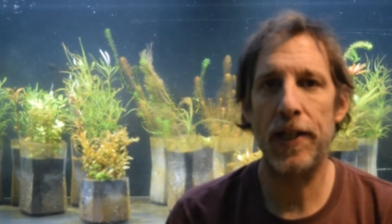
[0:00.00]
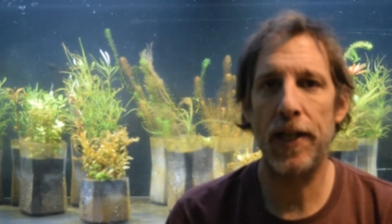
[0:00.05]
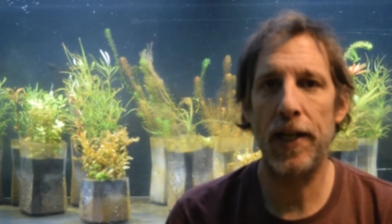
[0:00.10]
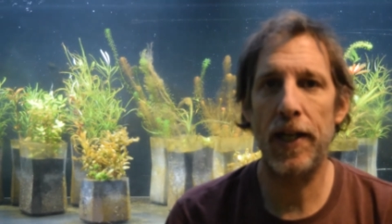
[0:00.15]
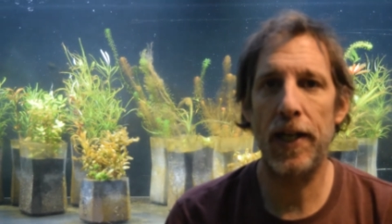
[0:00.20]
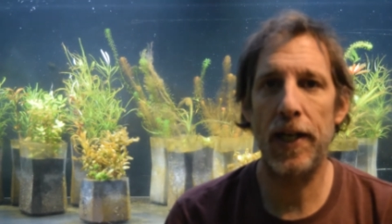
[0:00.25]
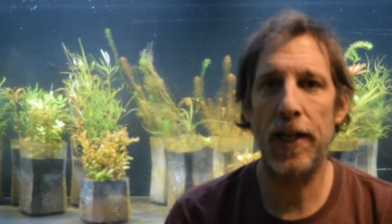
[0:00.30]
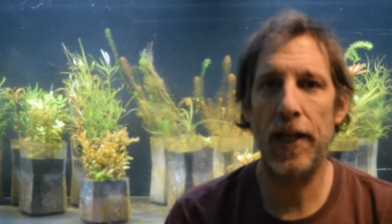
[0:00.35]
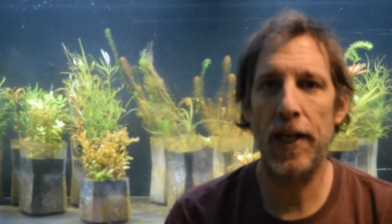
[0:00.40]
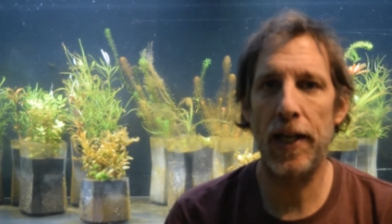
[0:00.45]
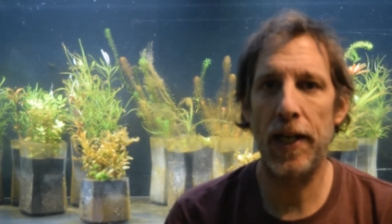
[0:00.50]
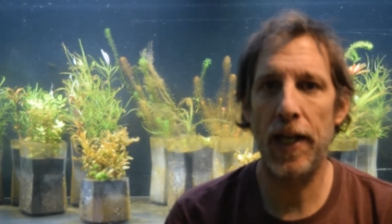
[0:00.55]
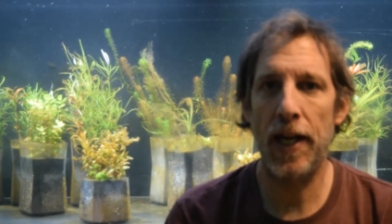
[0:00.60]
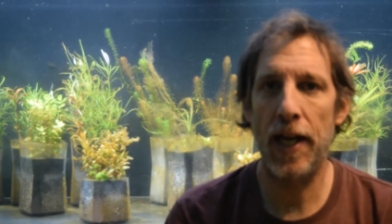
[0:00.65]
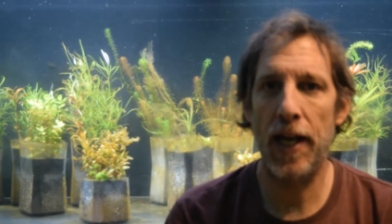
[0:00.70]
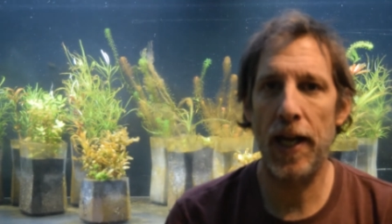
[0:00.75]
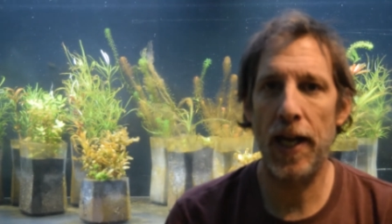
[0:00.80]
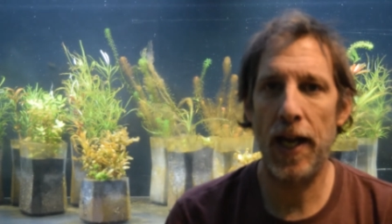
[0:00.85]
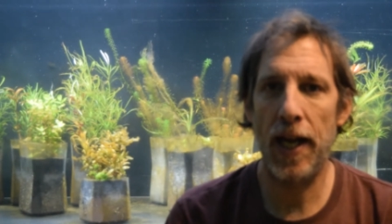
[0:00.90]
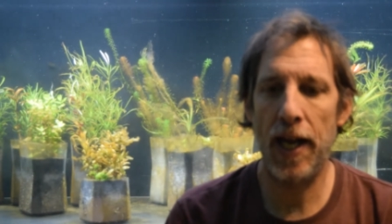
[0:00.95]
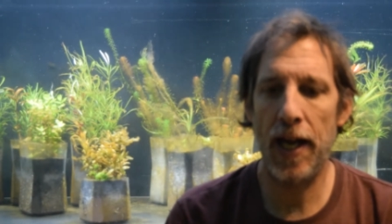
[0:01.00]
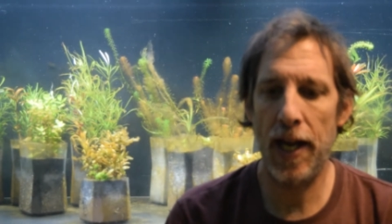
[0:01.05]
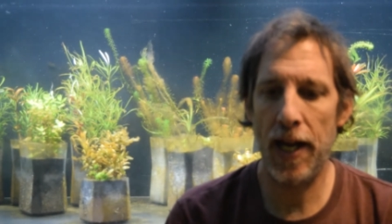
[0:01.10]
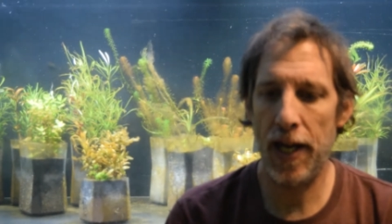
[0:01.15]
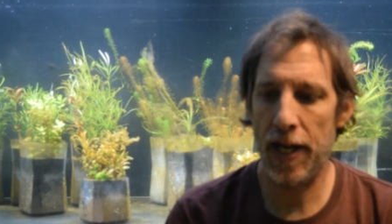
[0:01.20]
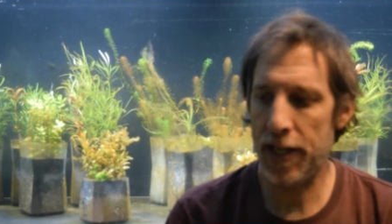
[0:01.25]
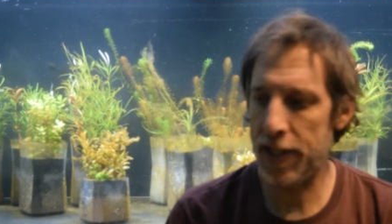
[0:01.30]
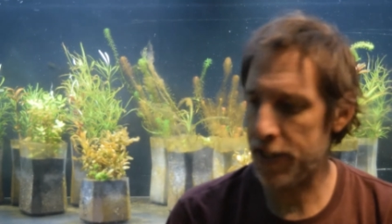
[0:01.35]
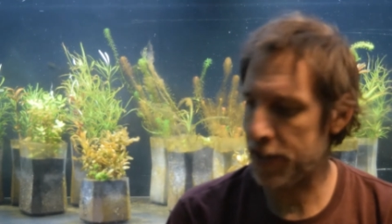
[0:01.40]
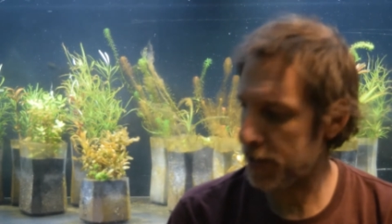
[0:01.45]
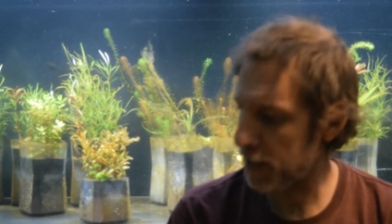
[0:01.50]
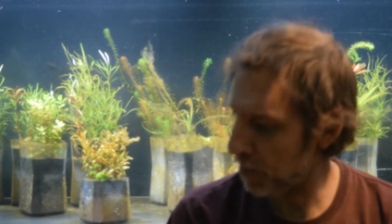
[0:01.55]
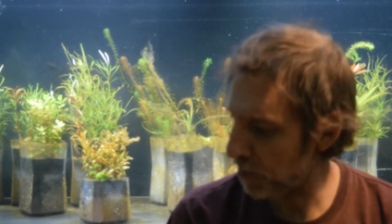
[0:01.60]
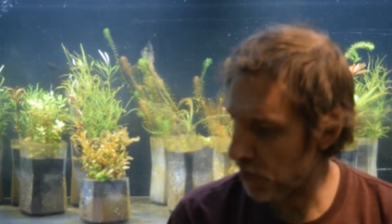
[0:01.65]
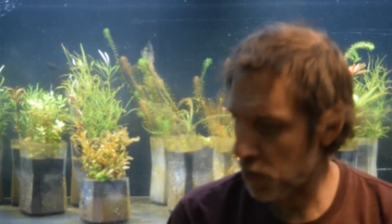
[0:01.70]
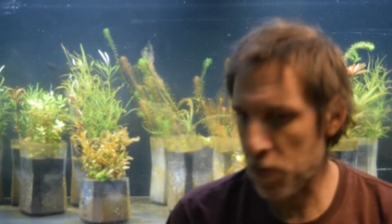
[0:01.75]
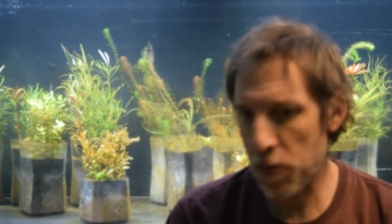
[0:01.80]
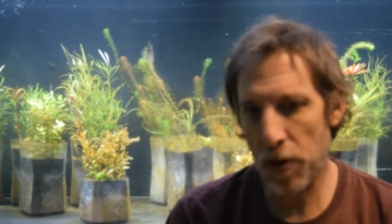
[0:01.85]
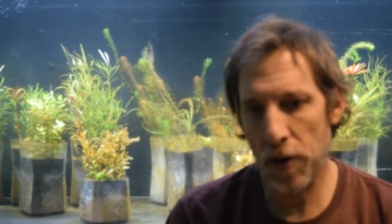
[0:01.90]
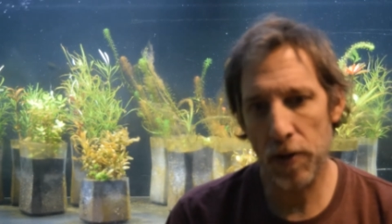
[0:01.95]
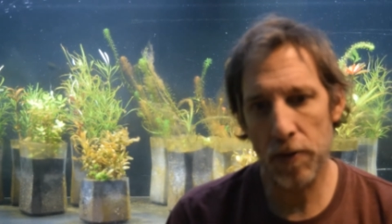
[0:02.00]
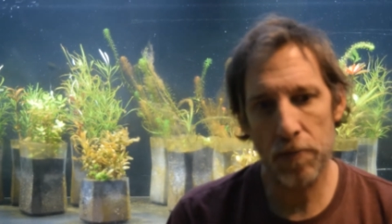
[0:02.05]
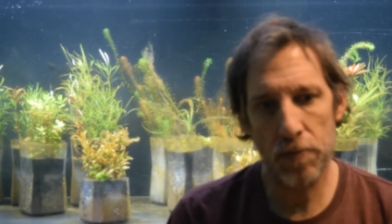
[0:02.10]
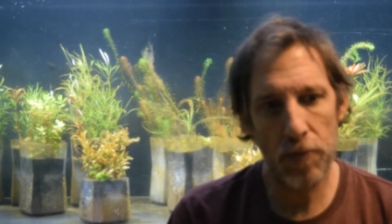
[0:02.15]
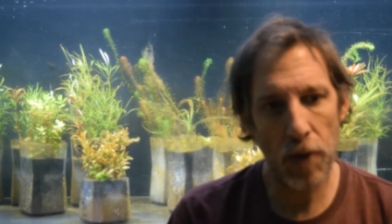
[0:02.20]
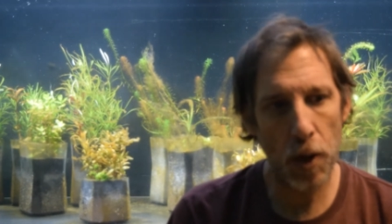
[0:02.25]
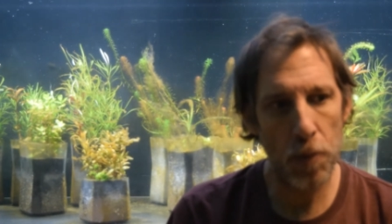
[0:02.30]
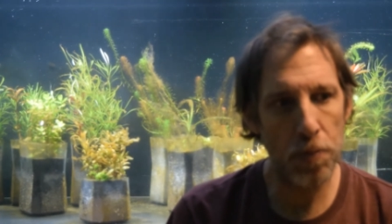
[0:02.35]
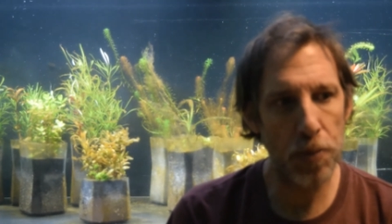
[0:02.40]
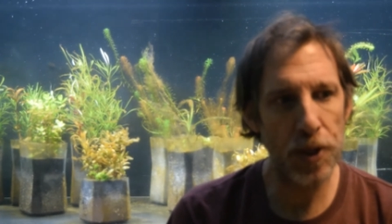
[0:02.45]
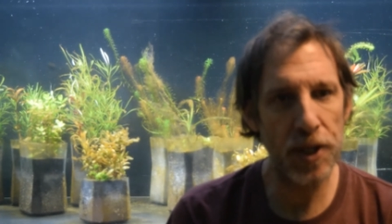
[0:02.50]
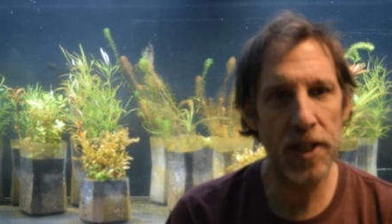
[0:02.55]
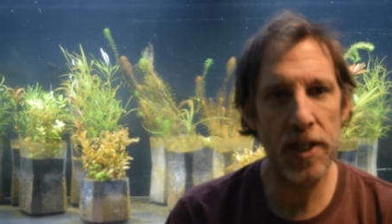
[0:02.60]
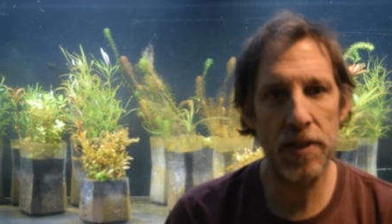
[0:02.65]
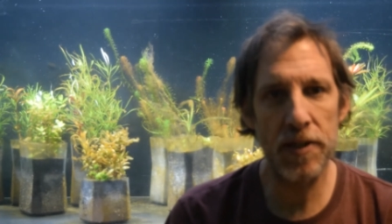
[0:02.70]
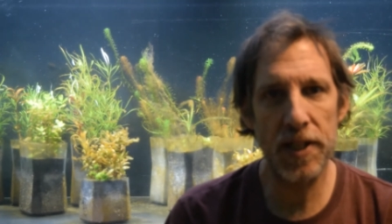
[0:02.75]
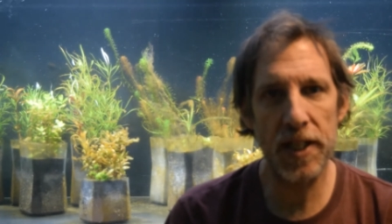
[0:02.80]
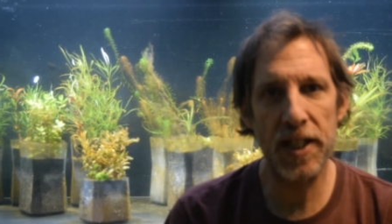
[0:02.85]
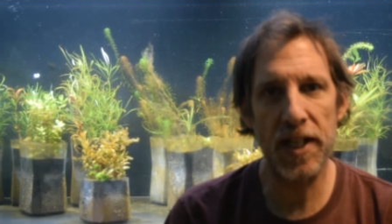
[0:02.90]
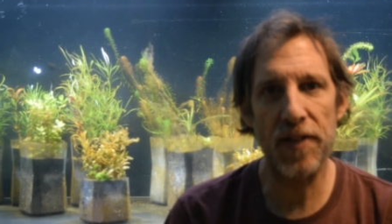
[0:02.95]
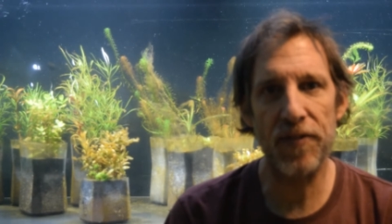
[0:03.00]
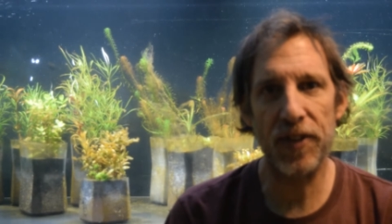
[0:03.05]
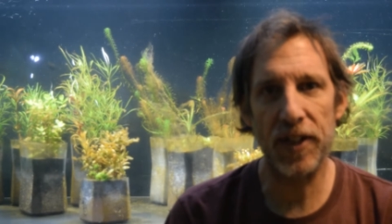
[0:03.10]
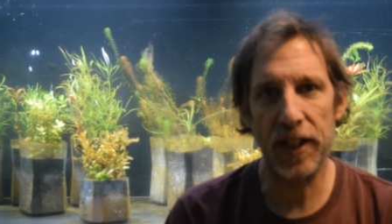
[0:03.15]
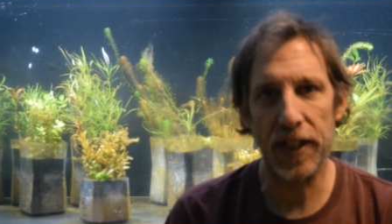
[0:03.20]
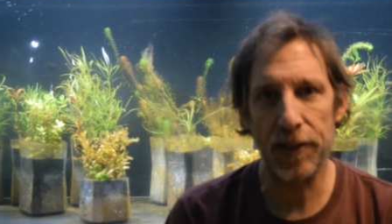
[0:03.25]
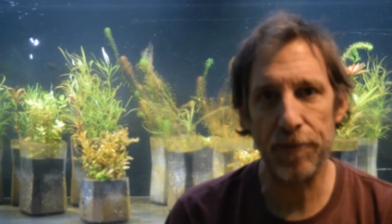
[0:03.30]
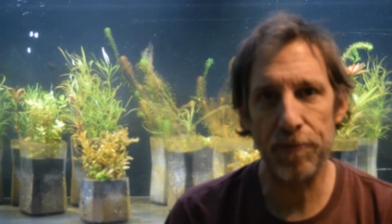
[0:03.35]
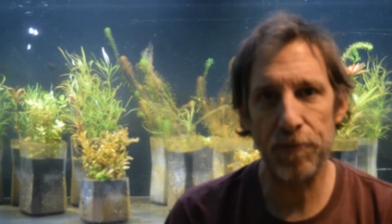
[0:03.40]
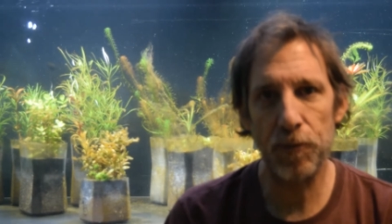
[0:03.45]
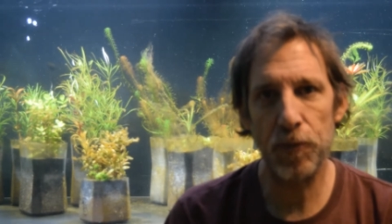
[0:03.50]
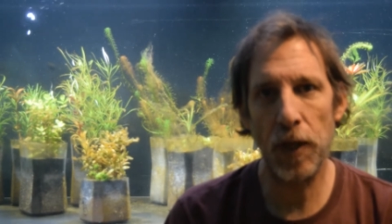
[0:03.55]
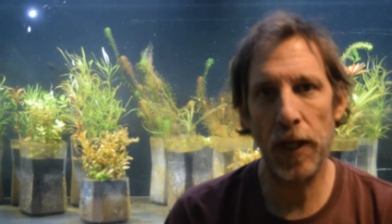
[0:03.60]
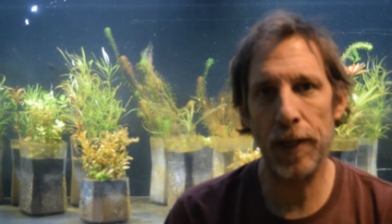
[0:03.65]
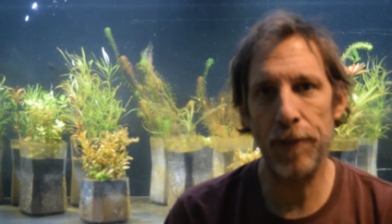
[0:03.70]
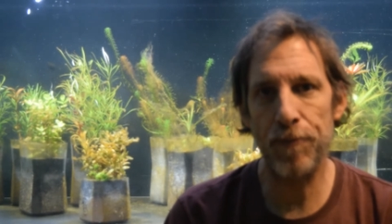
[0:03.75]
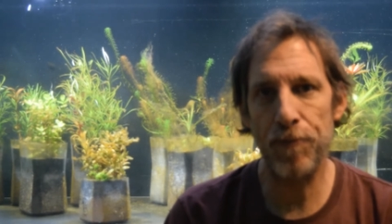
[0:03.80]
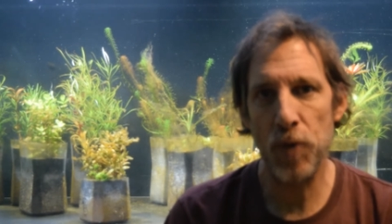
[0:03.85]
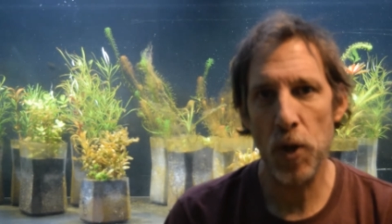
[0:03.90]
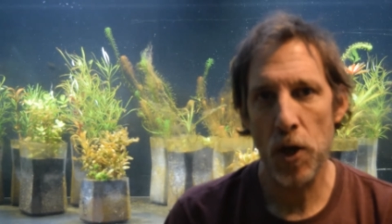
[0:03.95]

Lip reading: and some of them are pretty significant, right?